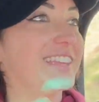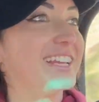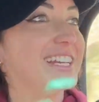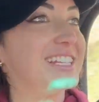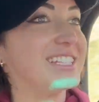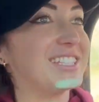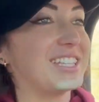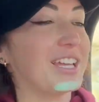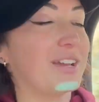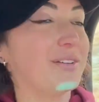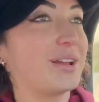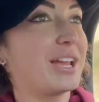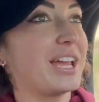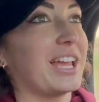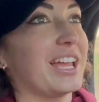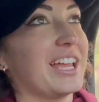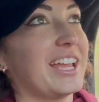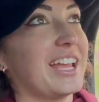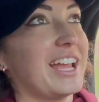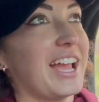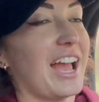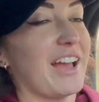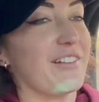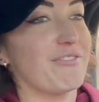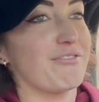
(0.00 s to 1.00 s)
So
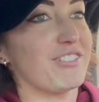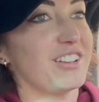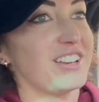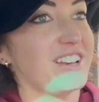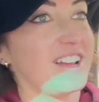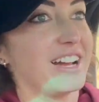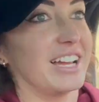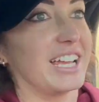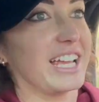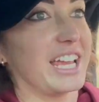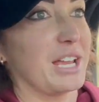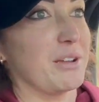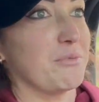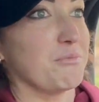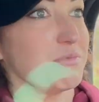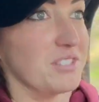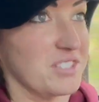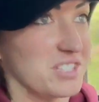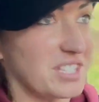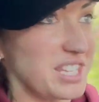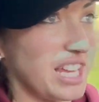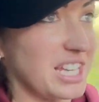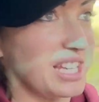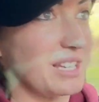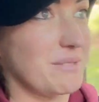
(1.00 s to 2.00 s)
he, every night he was
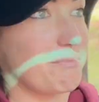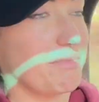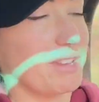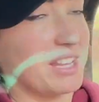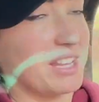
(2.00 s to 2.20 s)
send me